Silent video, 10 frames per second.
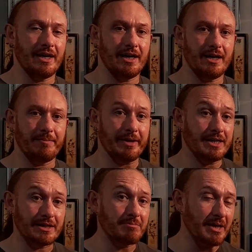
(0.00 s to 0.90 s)
It
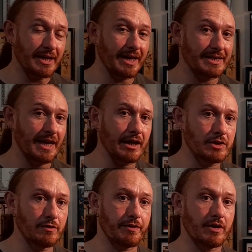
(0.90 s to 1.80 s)
doesn't mean they attacked
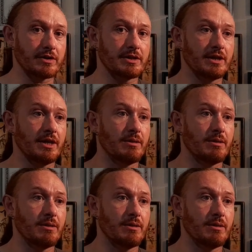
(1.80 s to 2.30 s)
you first,